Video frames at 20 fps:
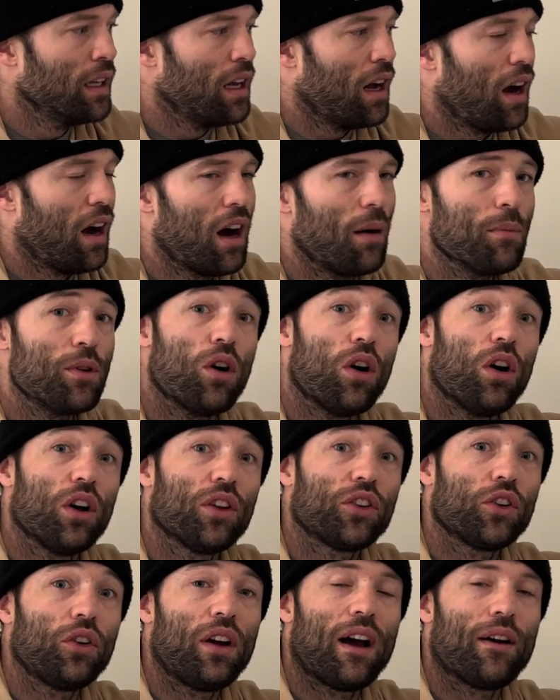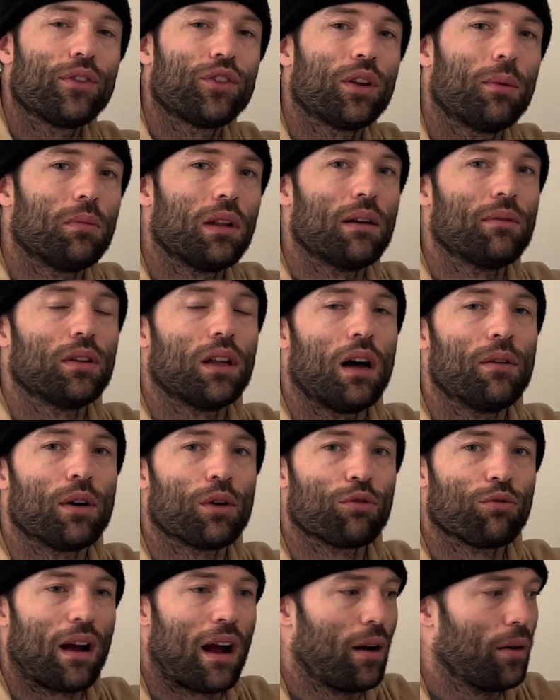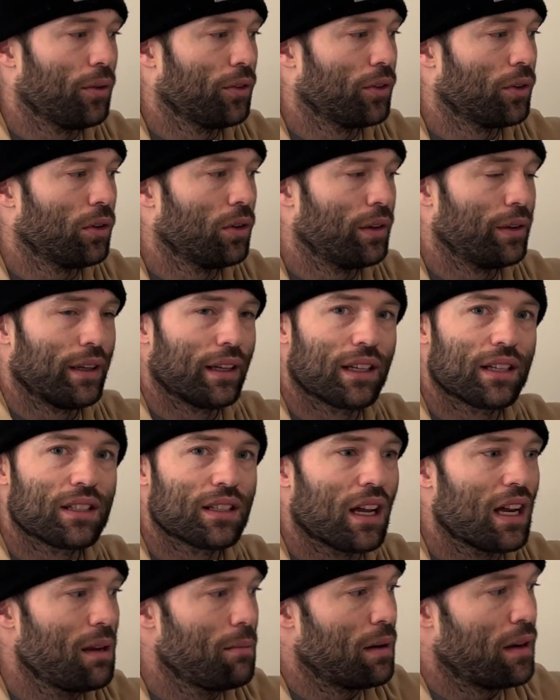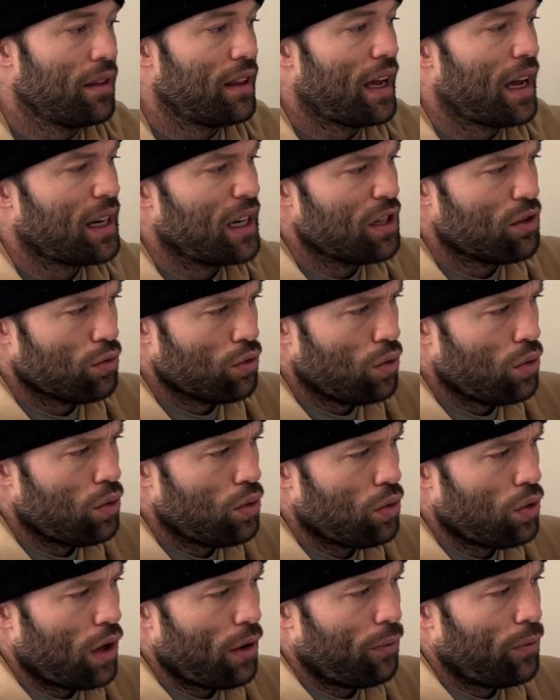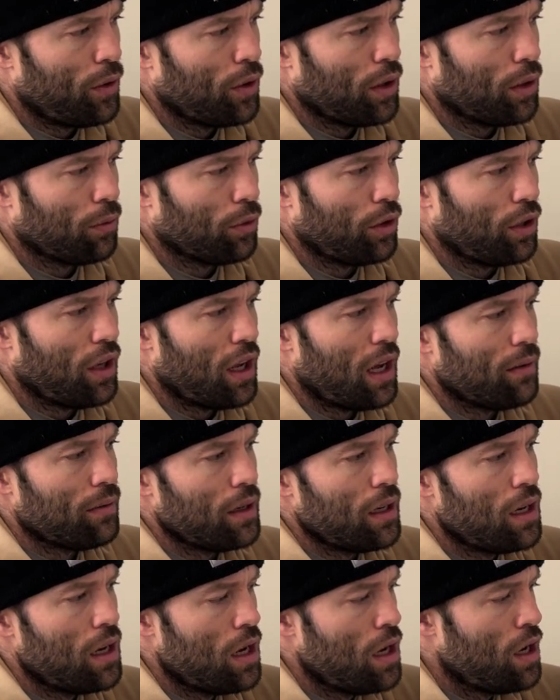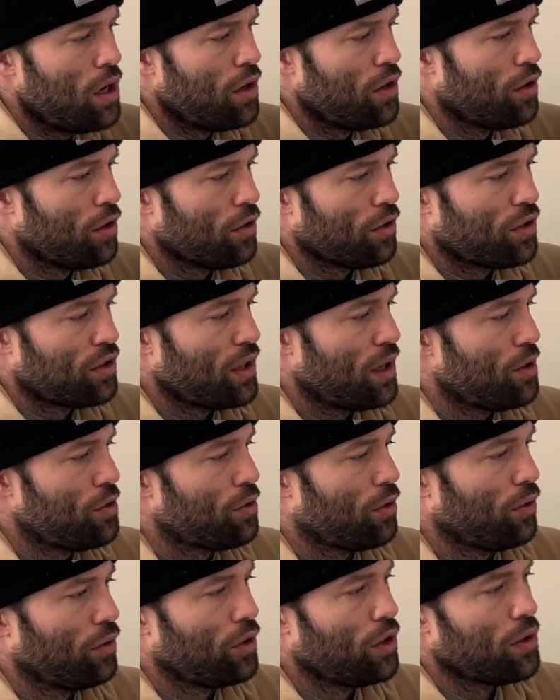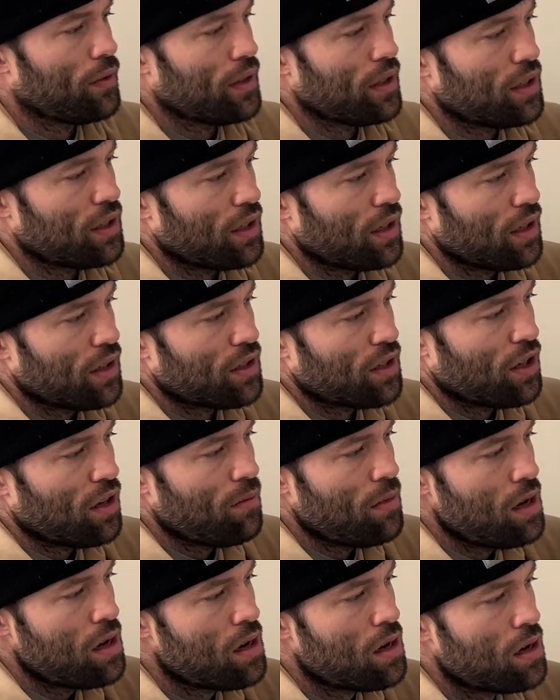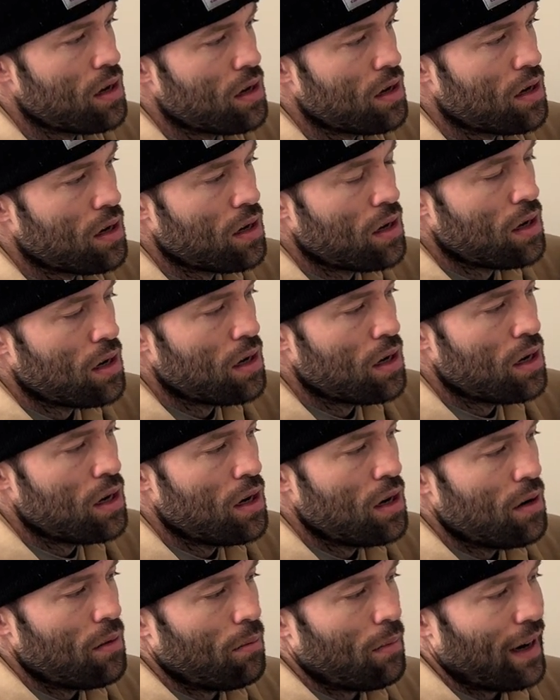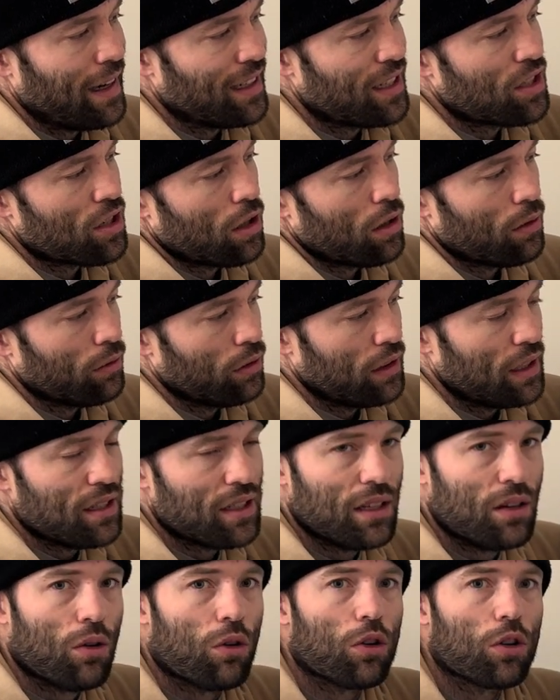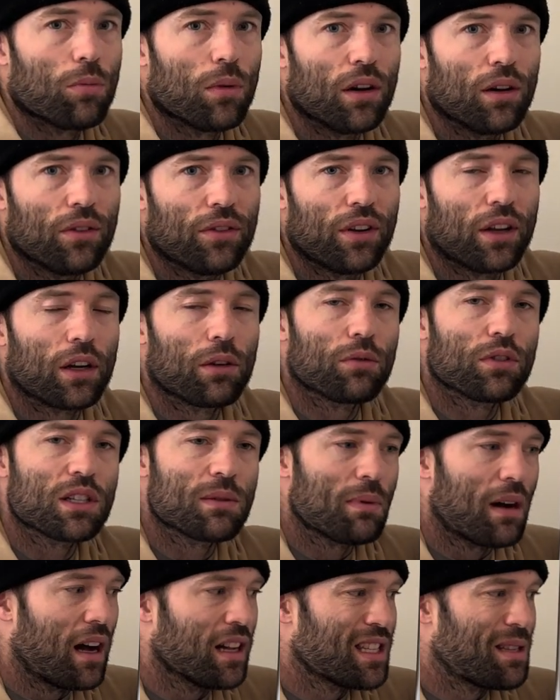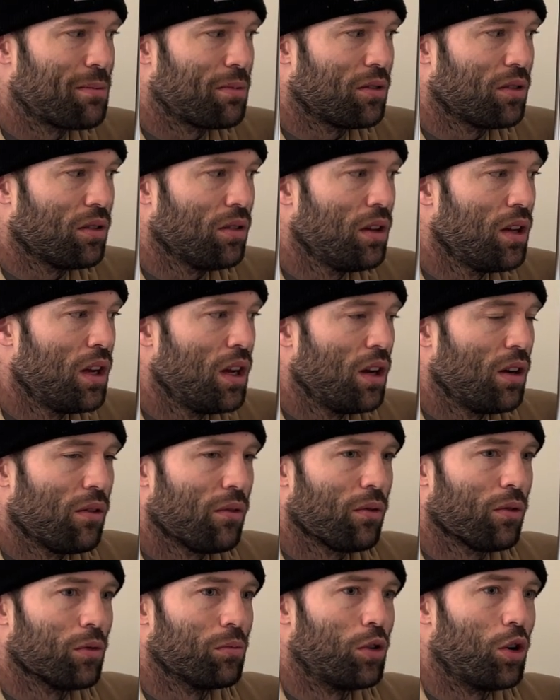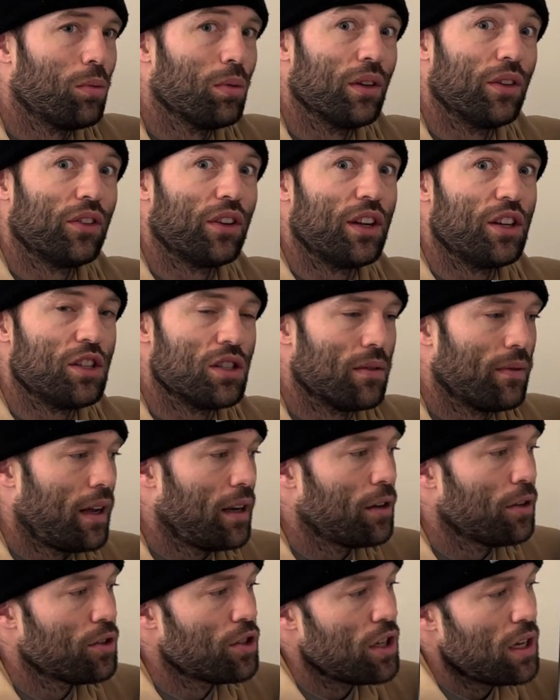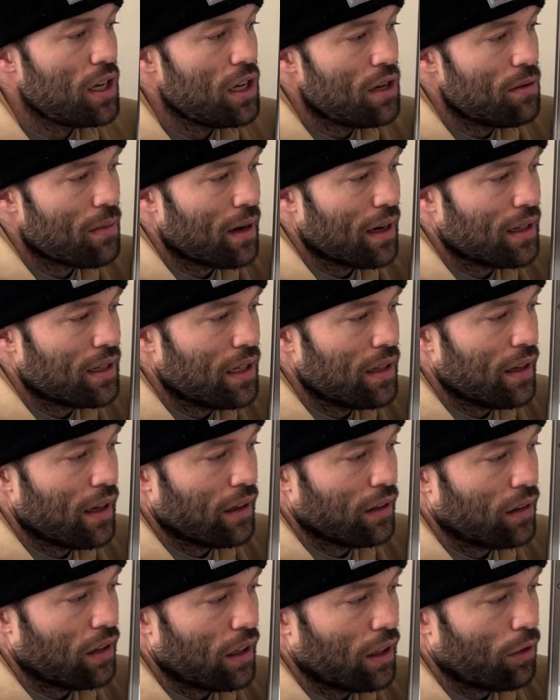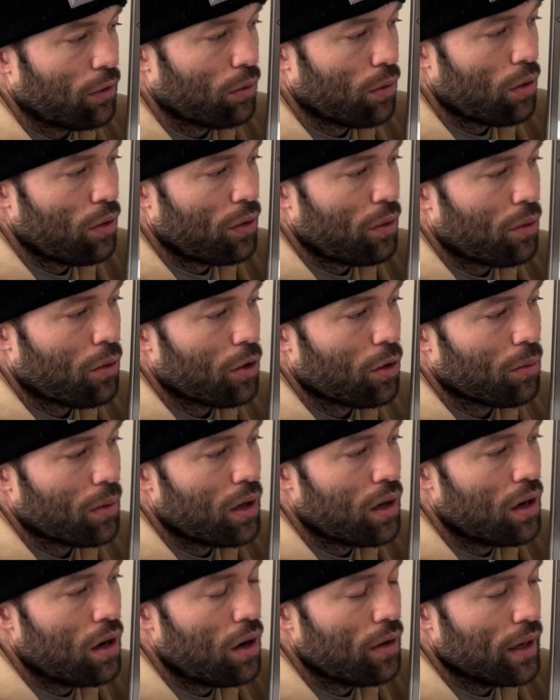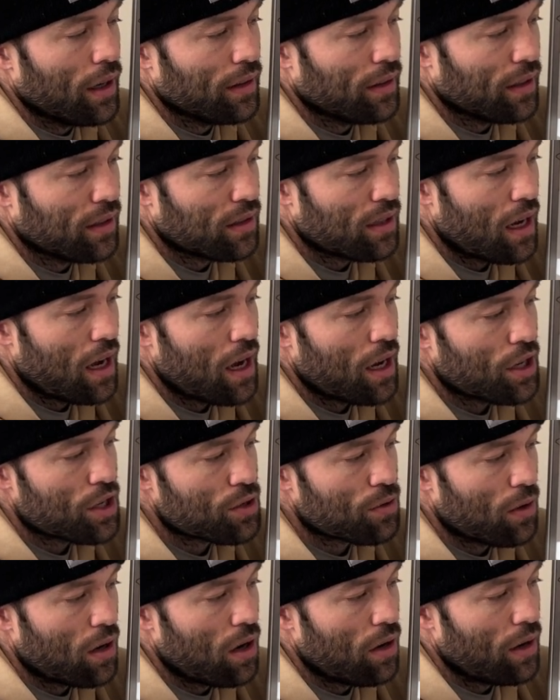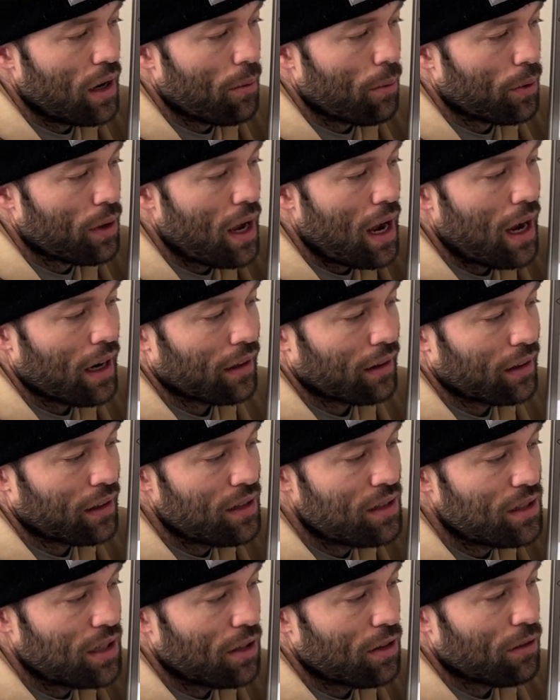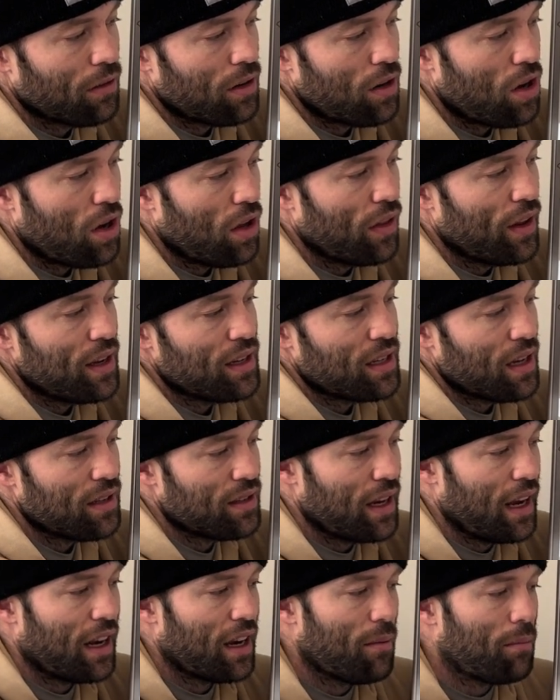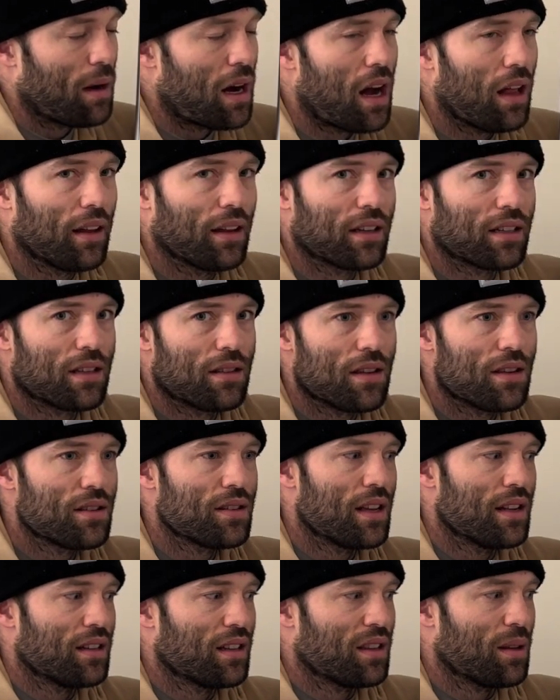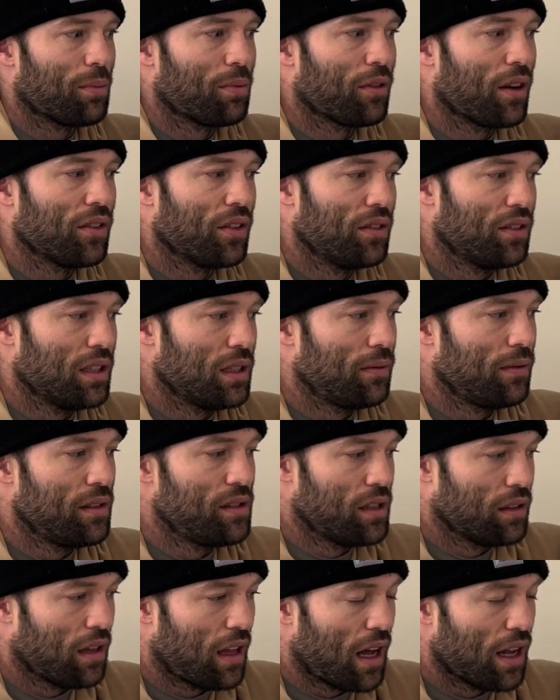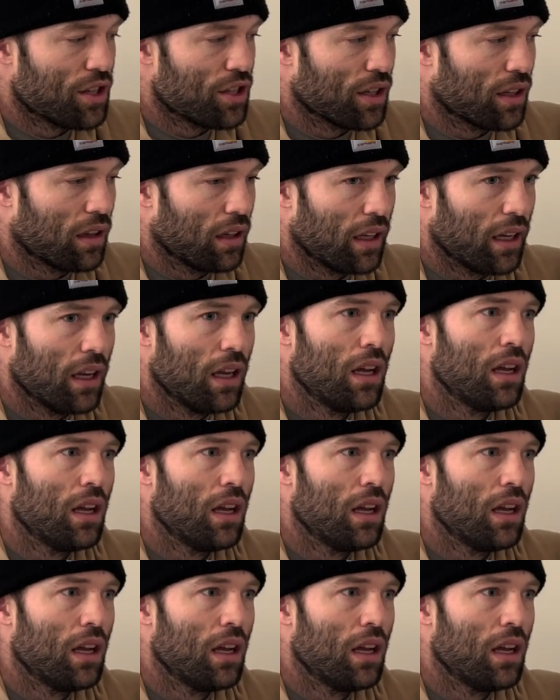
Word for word: Um, you also have some level of arousal and excitement. That is, I feel it really heavy. Your central nervous system might start releasing hormones that are responsible for mobilization of energy. You might see things like growth hormone and testosterone, and we're not considering all this as anabolics in the sense that the presence is physiologically,